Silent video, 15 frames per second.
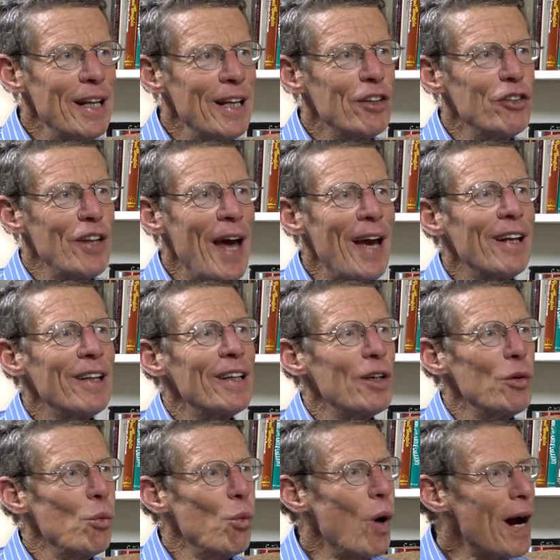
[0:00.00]

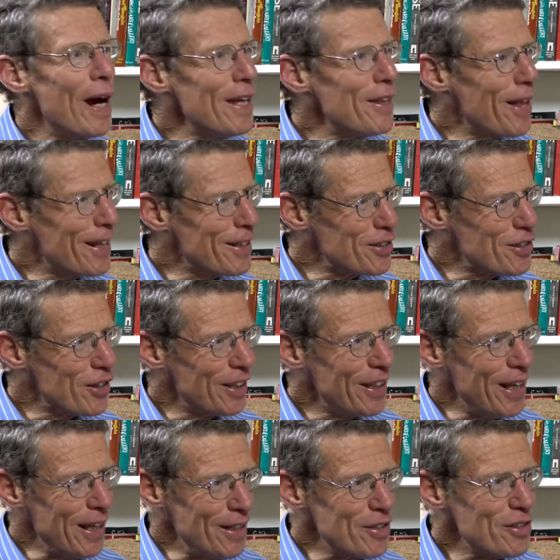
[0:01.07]
exactly why that's the
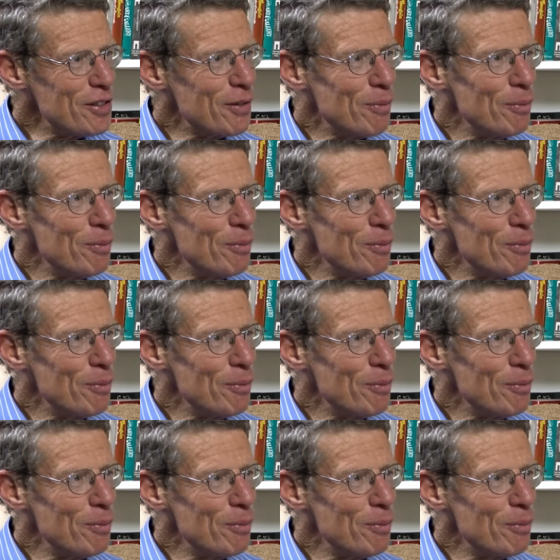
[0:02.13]
case,